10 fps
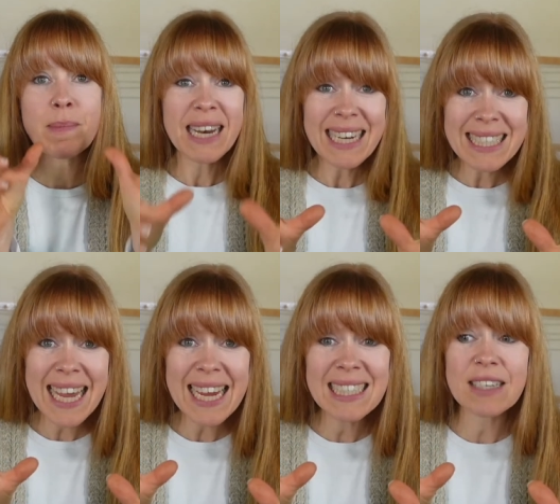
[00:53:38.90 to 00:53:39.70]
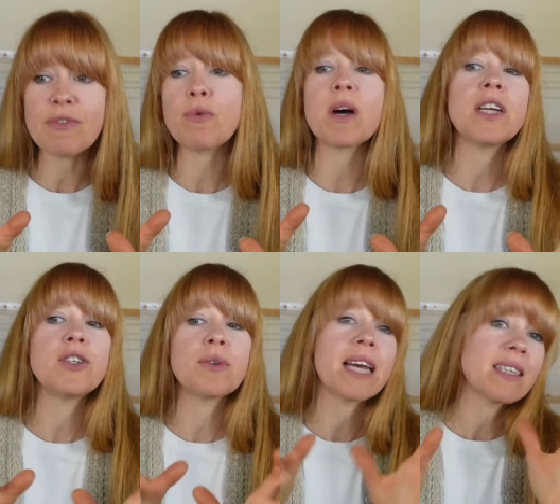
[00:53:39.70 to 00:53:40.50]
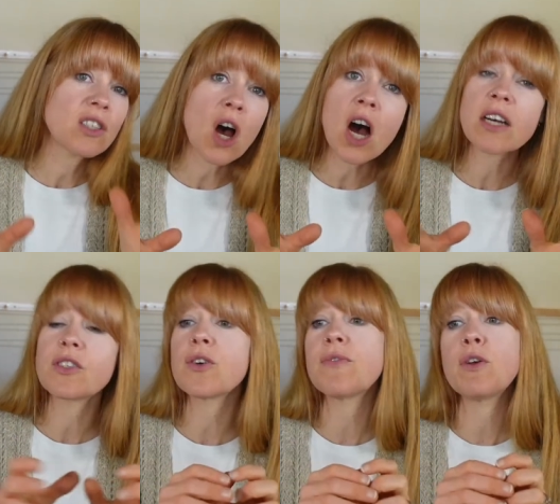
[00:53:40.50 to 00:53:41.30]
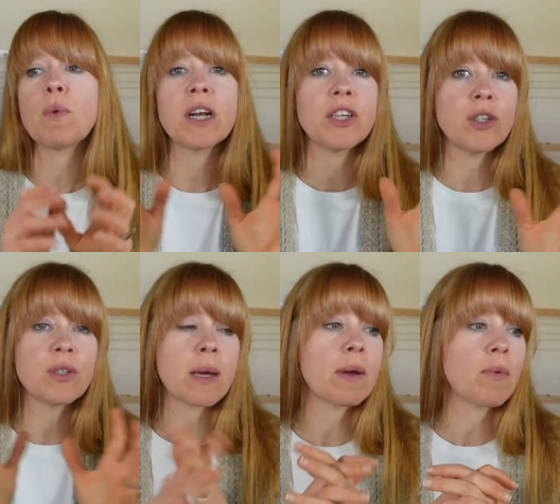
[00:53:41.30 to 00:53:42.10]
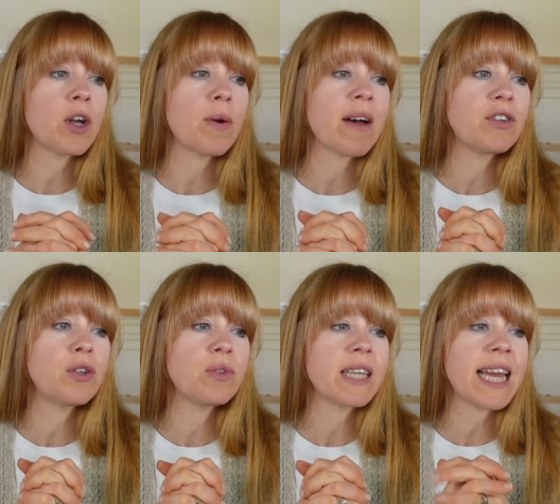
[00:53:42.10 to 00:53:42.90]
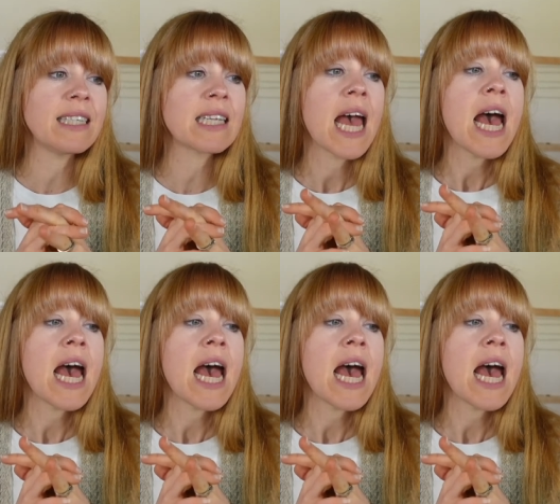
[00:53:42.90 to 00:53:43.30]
mini skeins if you want to do like socks, or if you want to do something where you have two skeins.